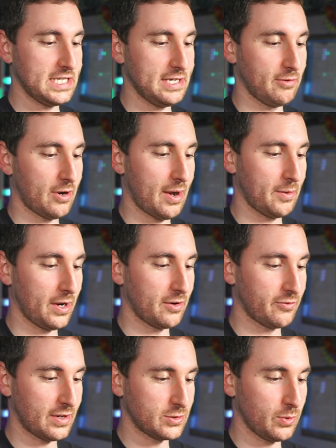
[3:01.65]
All right, we got
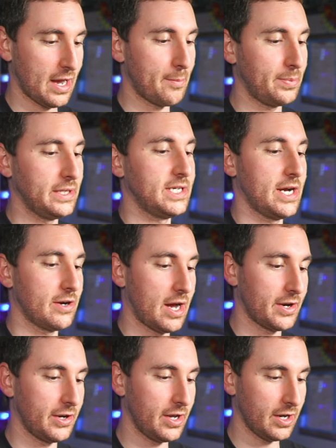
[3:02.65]
friends. We got P.
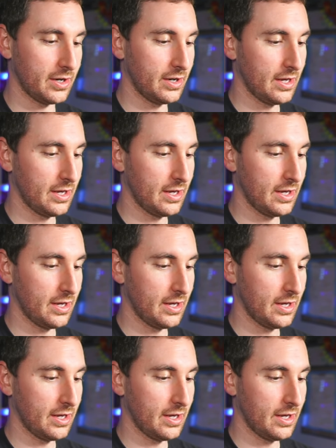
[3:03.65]
Pteranodon.